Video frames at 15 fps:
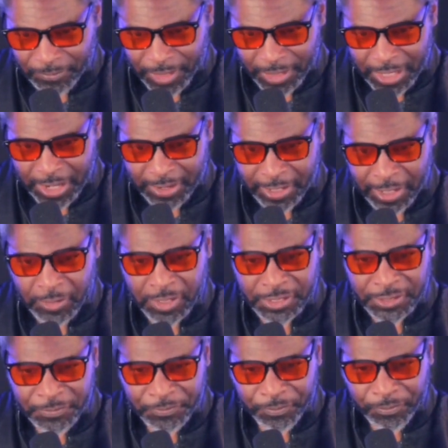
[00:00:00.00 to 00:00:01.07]
Yeah, here it
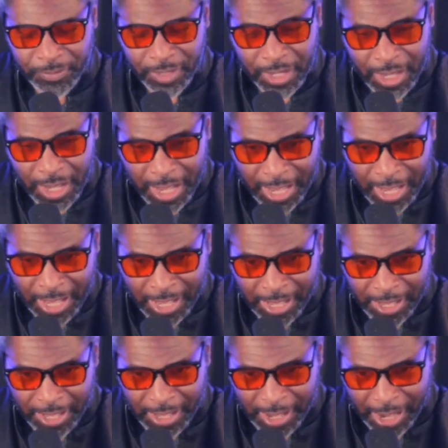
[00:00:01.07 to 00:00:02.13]
is. Uh,
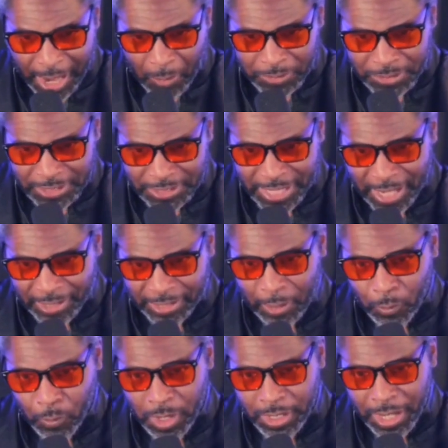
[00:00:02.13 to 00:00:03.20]
I was exactly
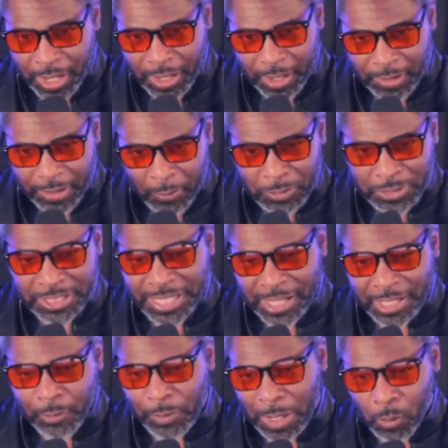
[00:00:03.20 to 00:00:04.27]
what, it was
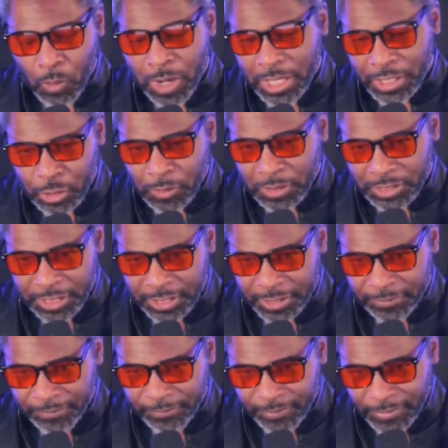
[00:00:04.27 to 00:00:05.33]
exactly what I wanted to a
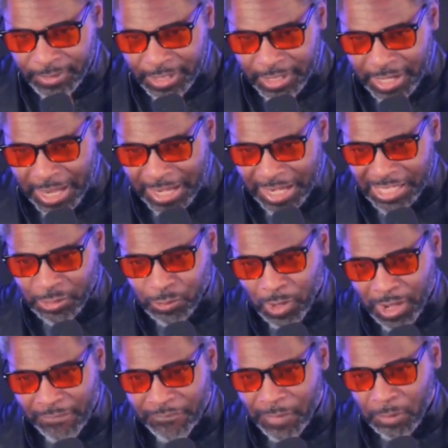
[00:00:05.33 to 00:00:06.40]
T. And that's
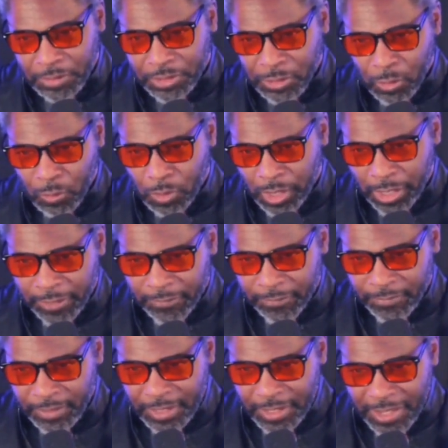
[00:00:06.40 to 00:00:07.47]
why it felt so right.
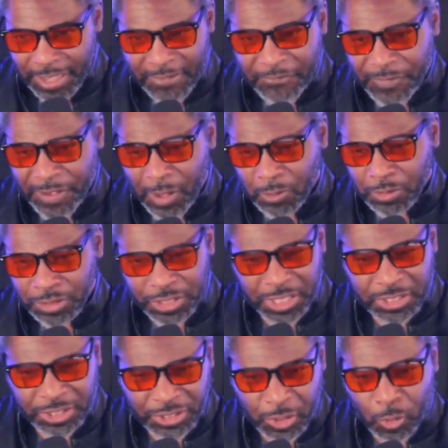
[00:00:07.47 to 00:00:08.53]
It felt
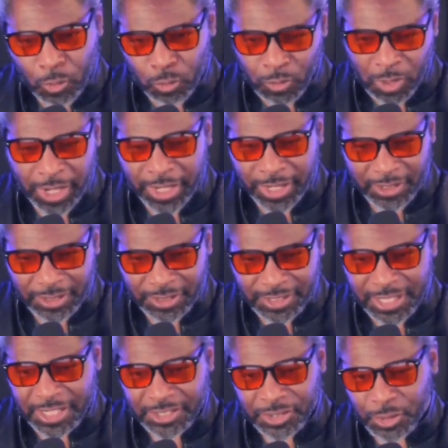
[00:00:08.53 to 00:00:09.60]
just so right,
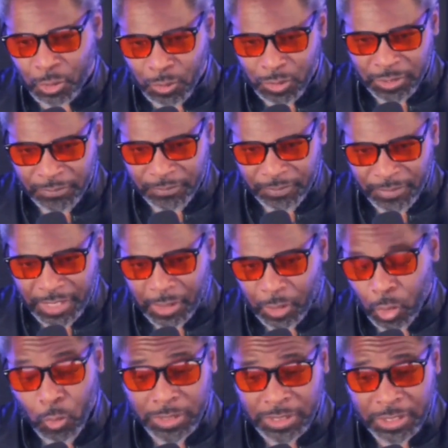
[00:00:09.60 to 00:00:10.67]
says Stewart,
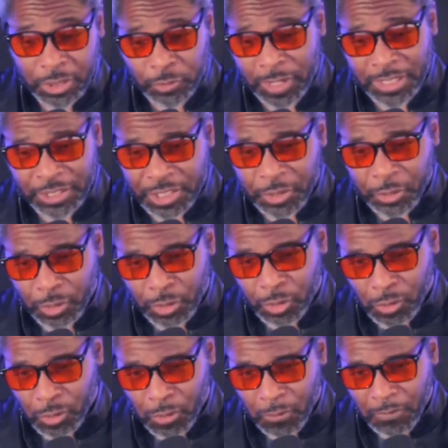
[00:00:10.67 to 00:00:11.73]
who is a transgender
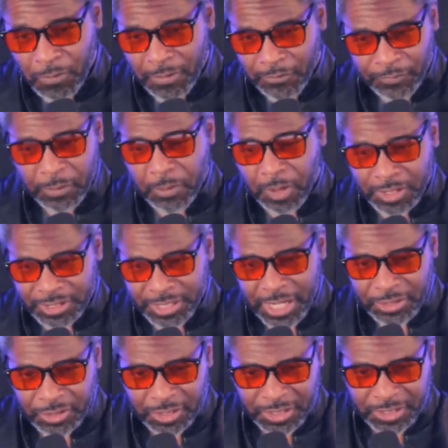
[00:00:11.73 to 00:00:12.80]
girl from Los
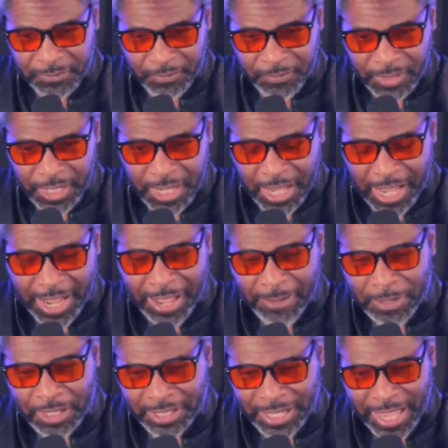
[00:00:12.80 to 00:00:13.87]
Angeles. I
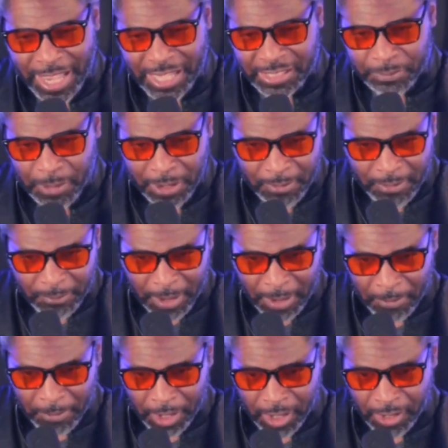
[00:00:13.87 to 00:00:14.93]
immediately asked my
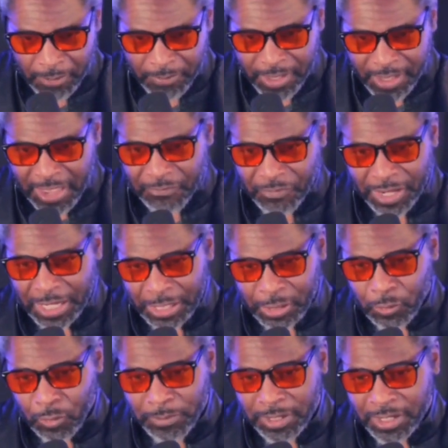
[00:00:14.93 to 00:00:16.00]
mom if I could
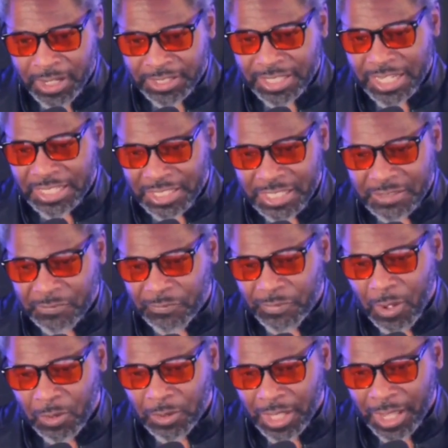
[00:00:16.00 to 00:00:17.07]
do it because it just
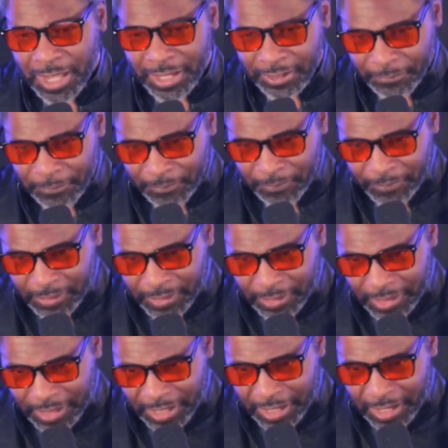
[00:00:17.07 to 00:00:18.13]
felt like
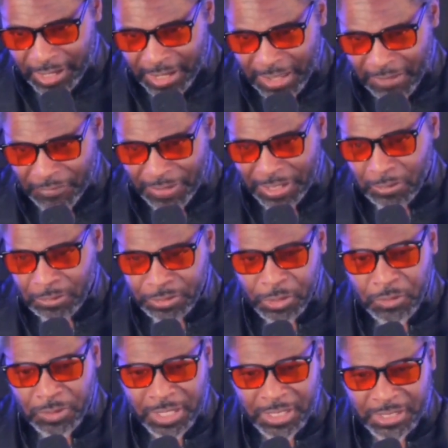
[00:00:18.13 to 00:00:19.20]
if I don't
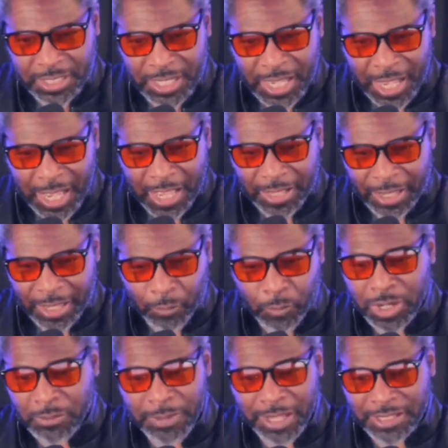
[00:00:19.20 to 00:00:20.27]
do this, it
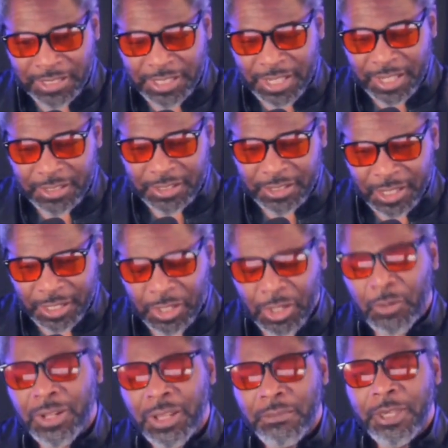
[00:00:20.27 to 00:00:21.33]
wouldn't make sense. You know
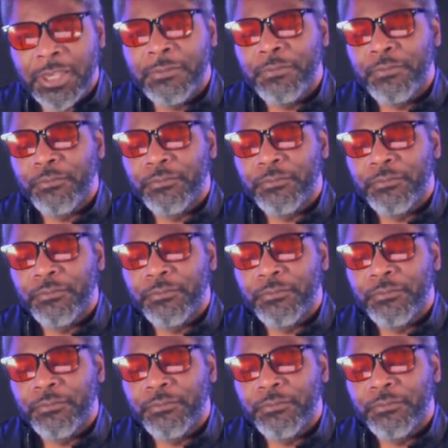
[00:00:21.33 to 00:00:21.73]
what I mean?